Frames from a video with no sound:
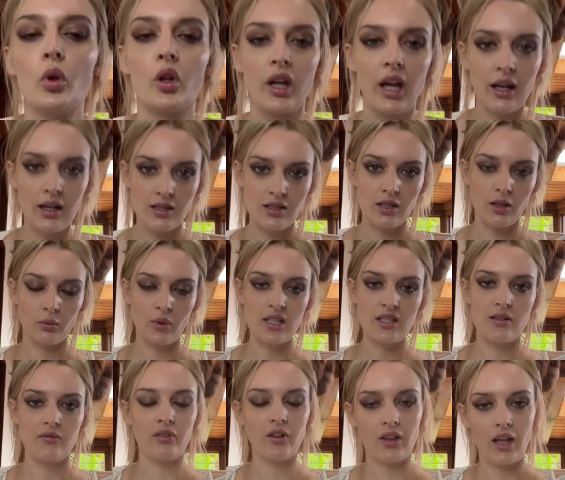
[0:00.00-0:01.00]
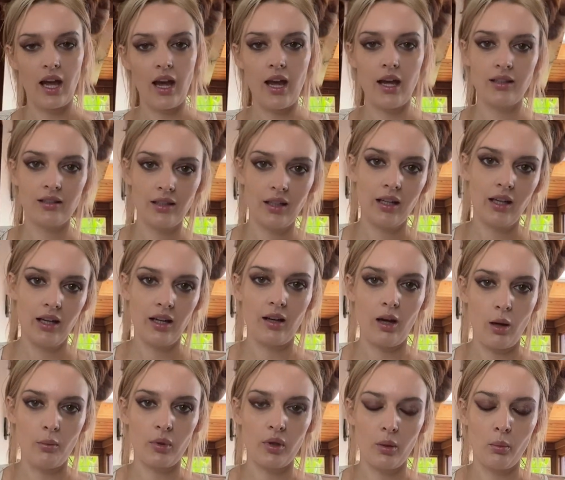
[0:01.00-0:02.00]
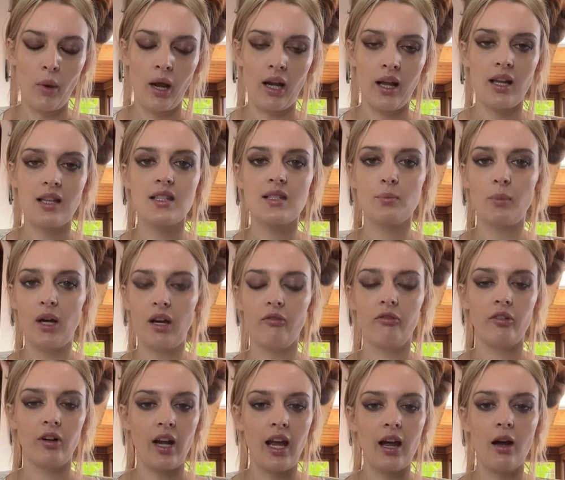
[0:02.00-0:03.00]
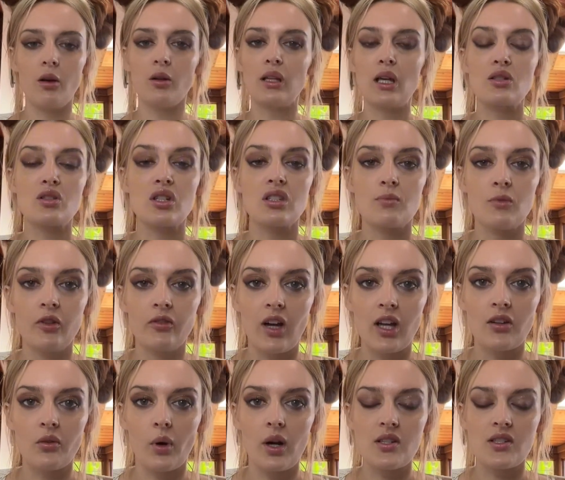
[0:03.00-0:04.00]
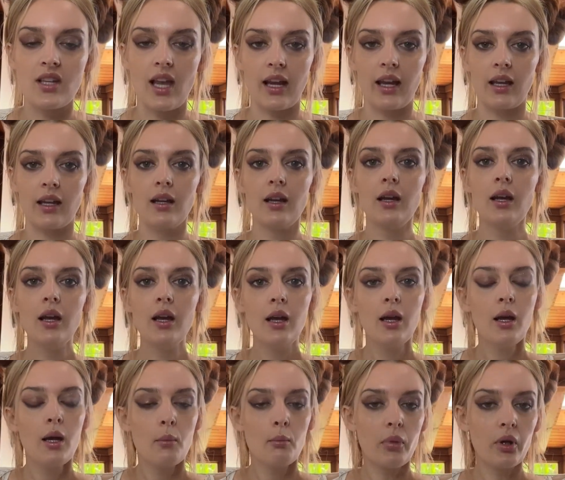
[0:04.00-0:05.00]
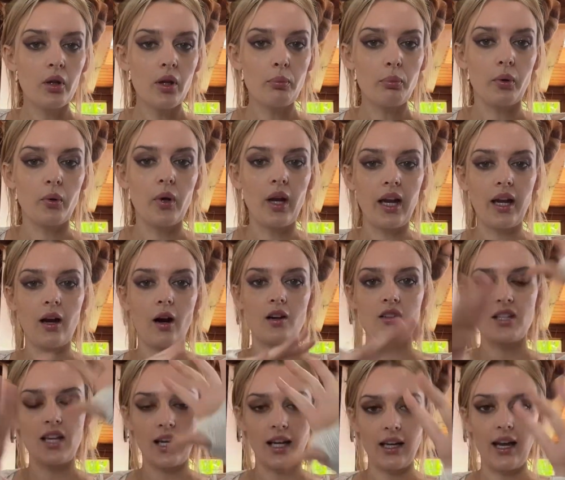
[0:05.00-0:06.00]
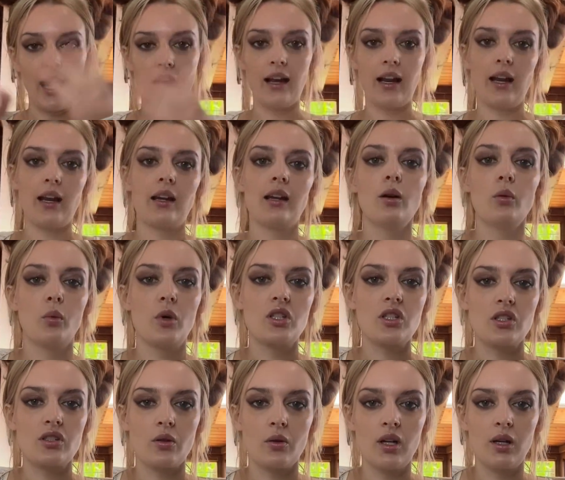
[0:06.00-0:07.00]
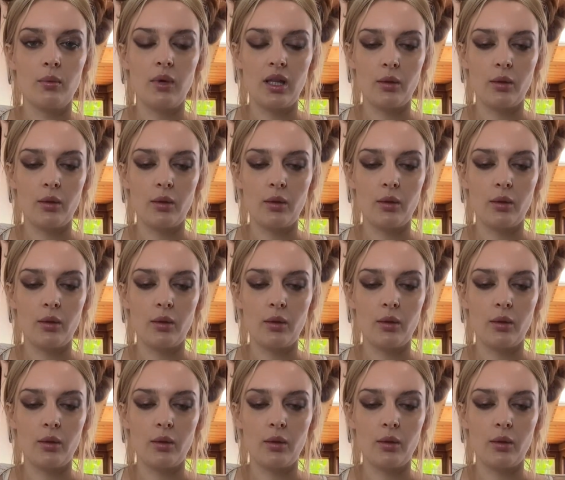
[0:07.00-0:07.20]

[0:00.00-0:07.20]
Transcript: get into the reason for that in a couple of minutes, but for now, let's just move on to our second bullet point, our second heading, which is going to be the